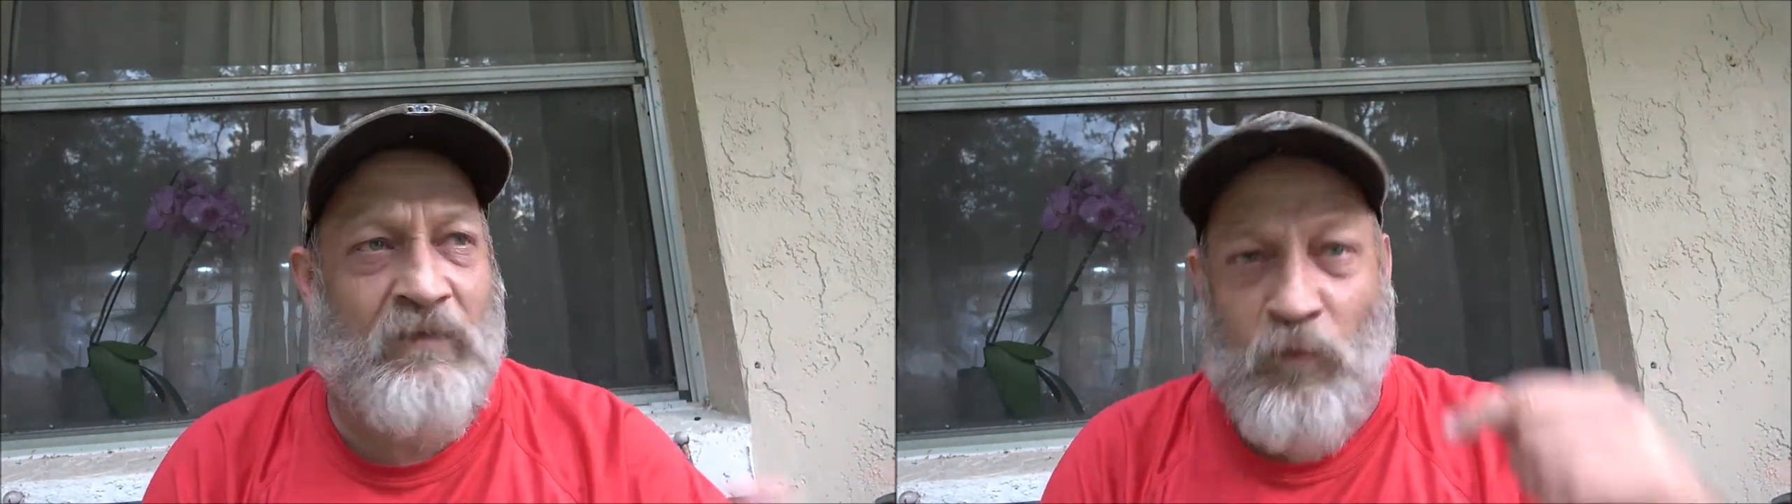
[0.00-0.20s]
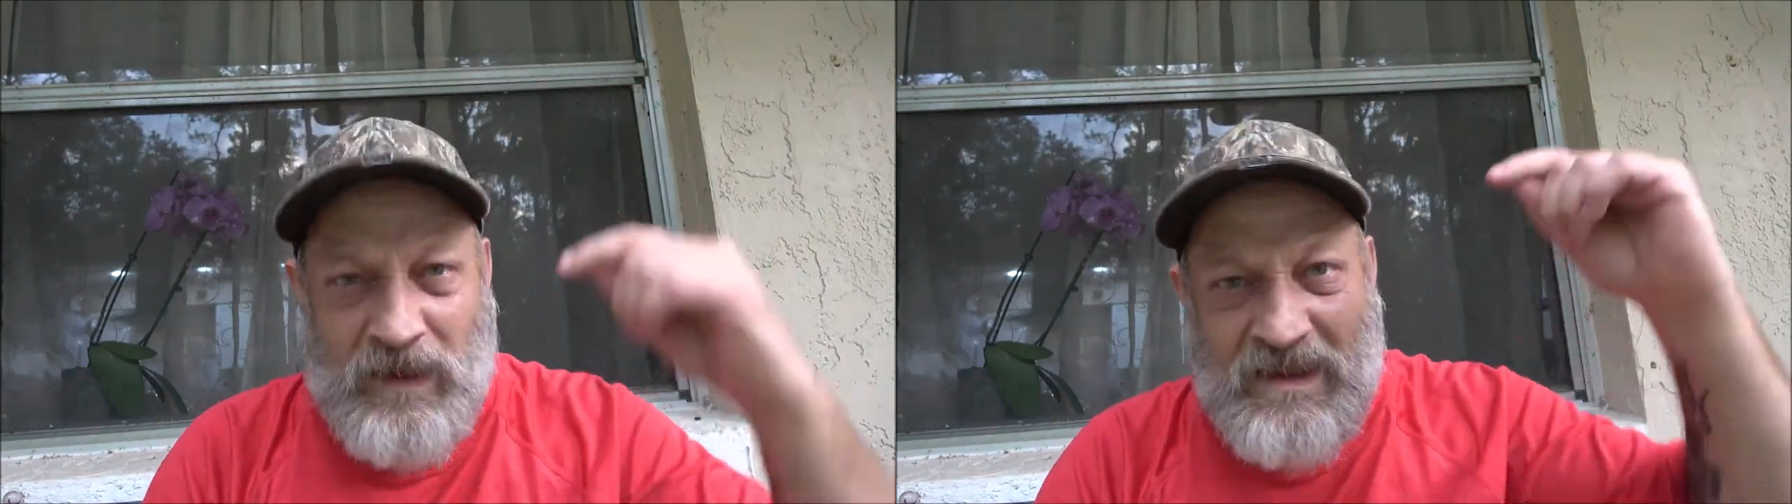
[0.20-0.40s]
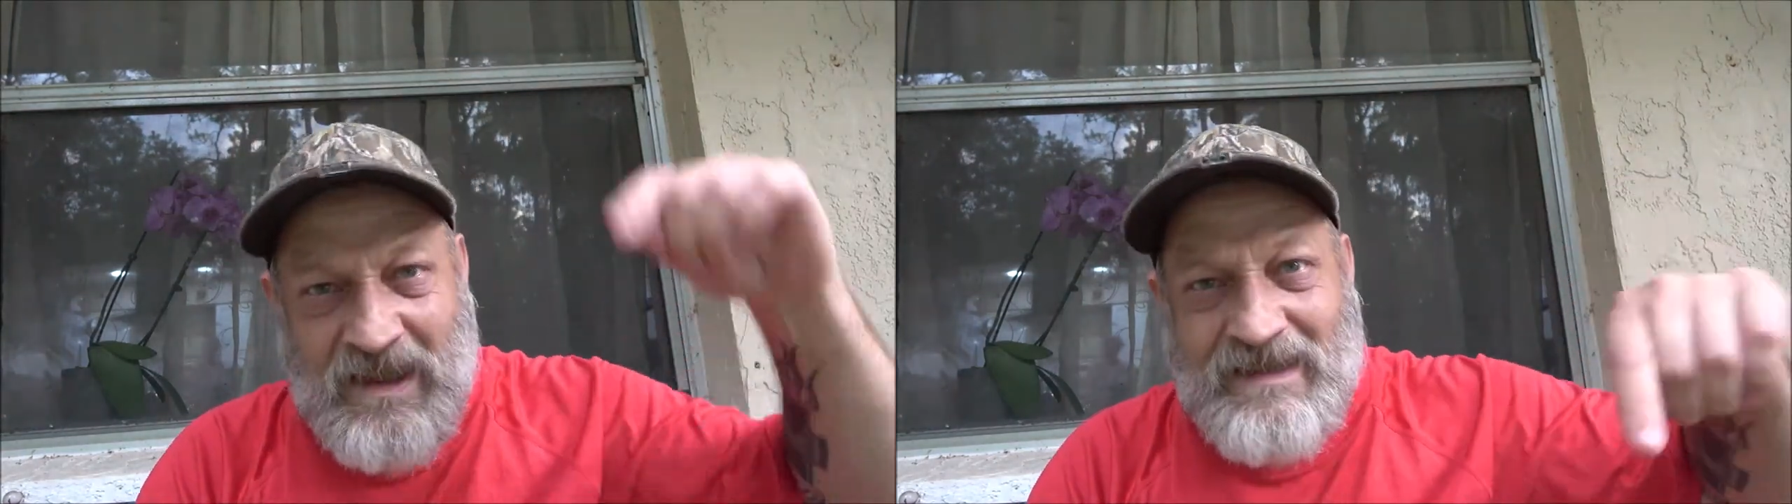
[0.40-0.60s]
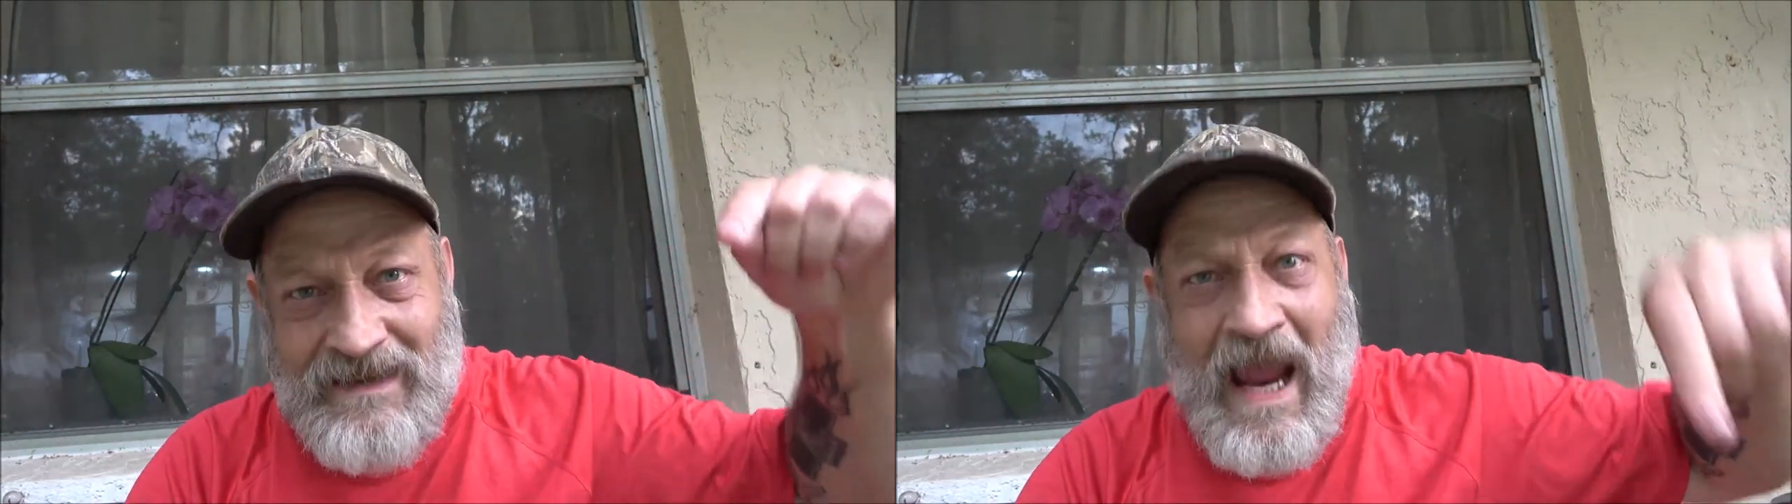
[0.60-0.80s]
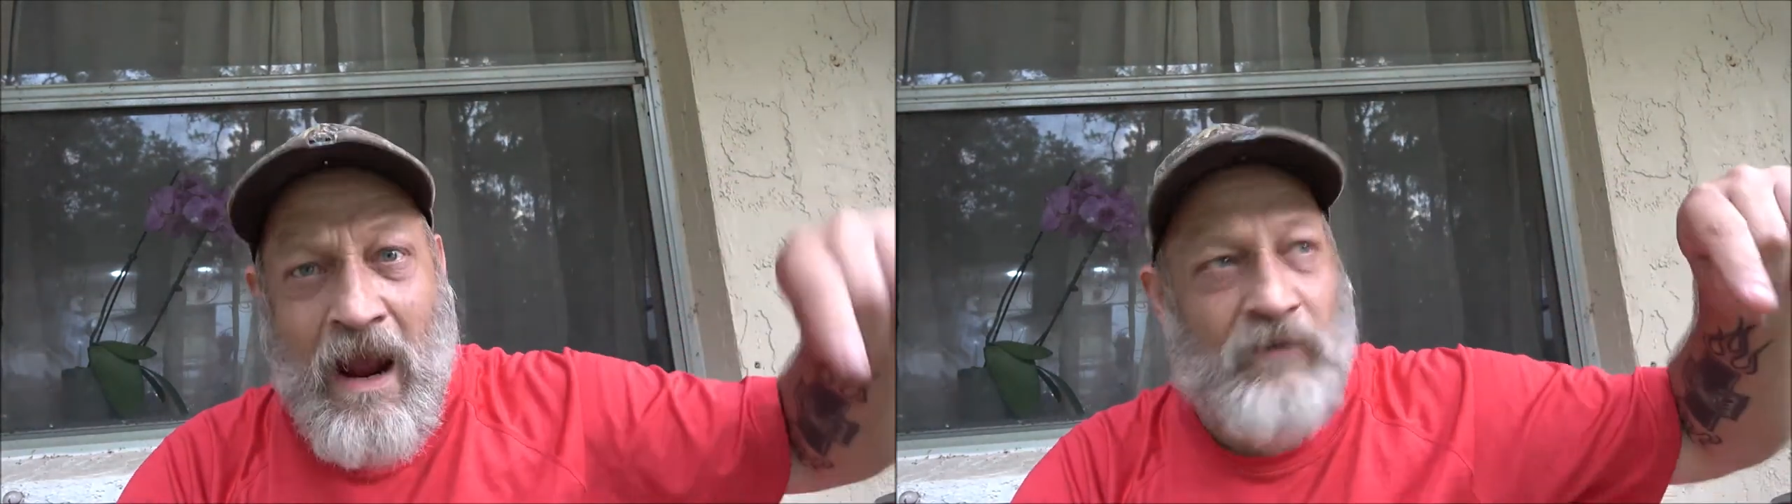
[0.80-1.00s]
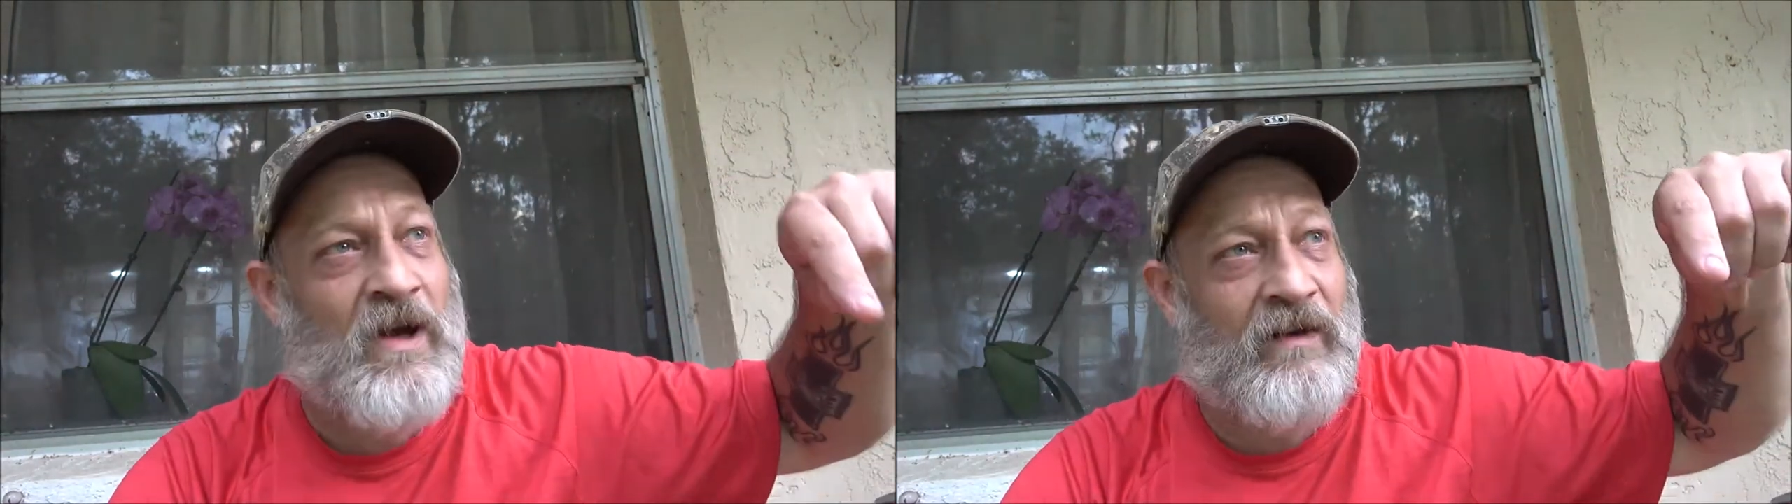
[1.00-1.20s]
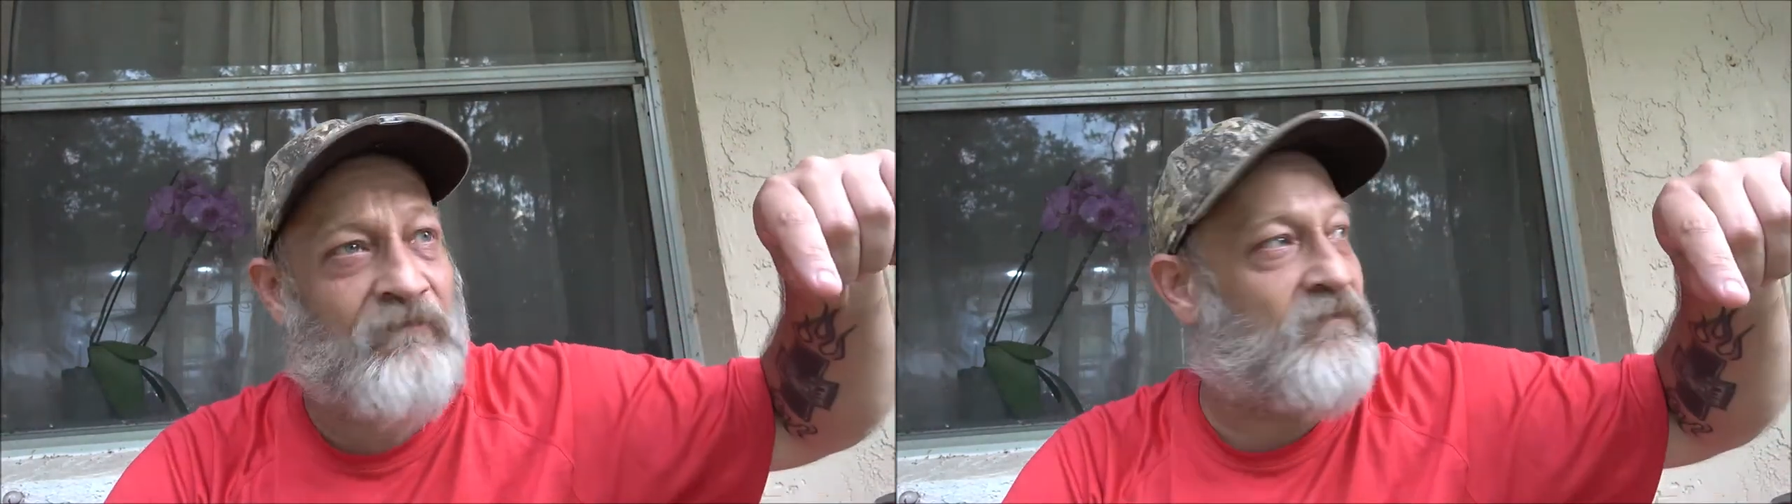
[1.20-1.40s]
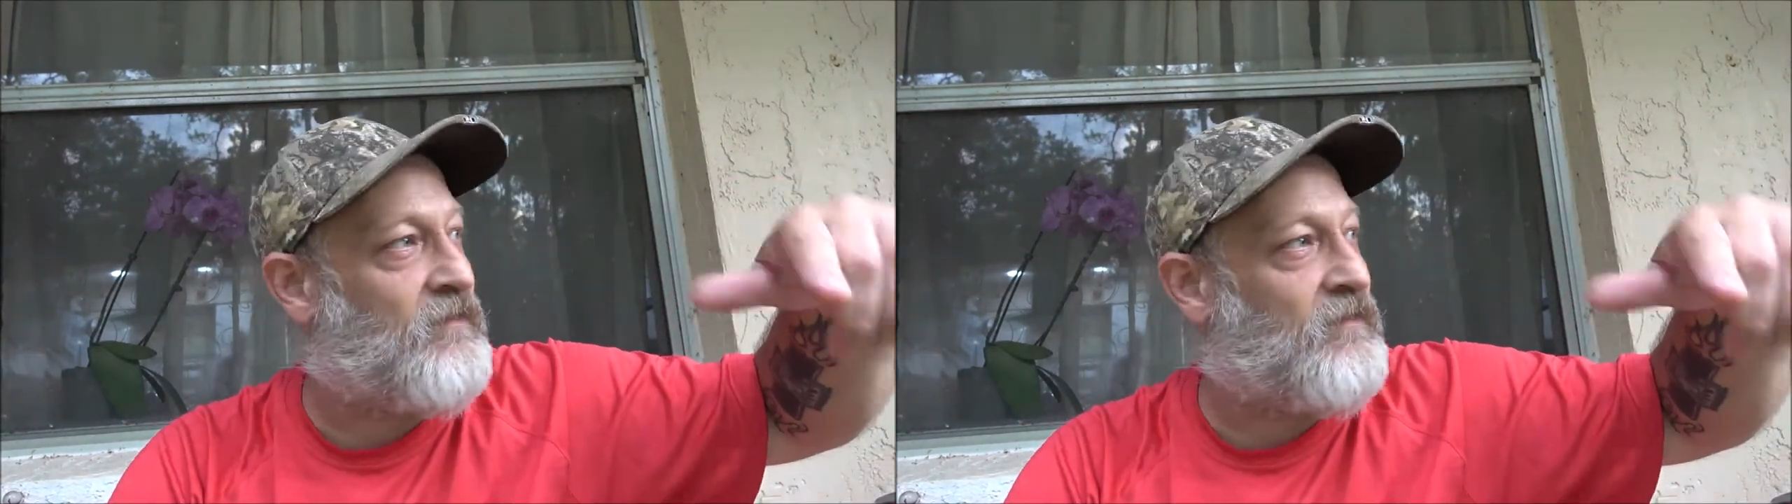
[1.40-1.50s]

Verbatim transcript: we just now, not,